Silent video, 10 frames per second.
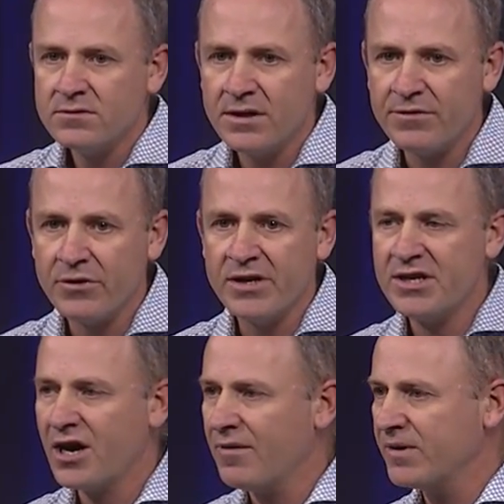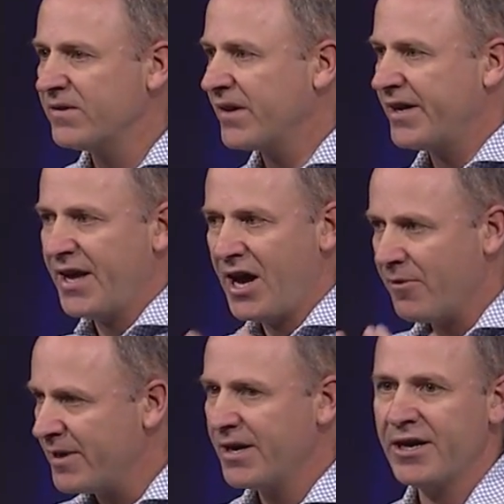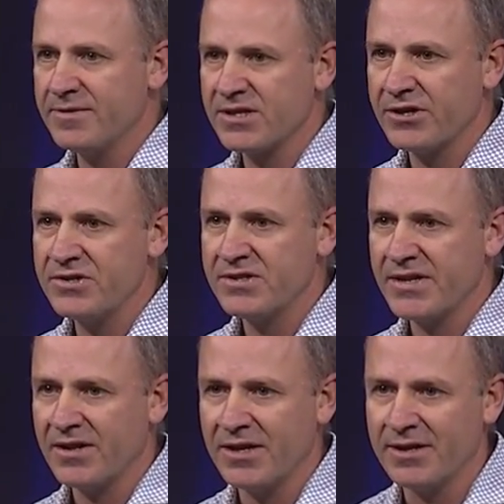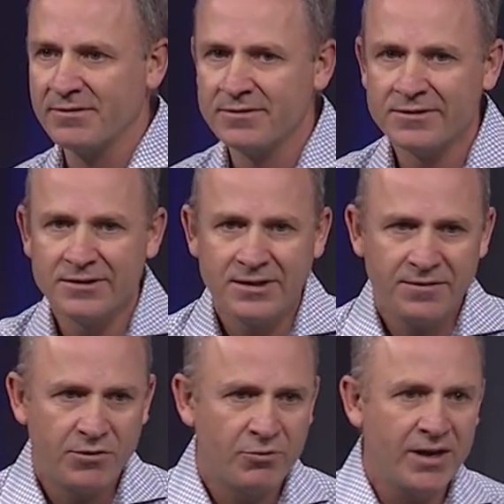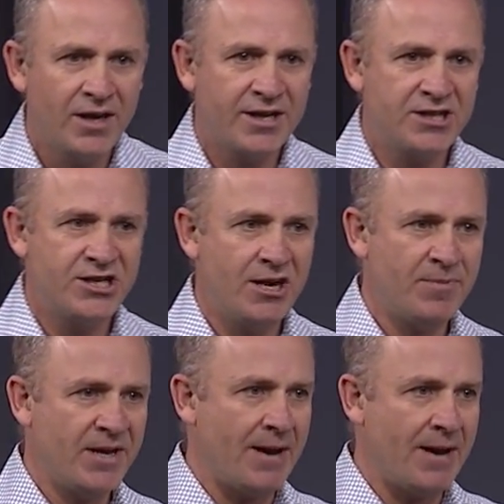If you're an e commerce site, how many items are you selling? If you rent like a champion,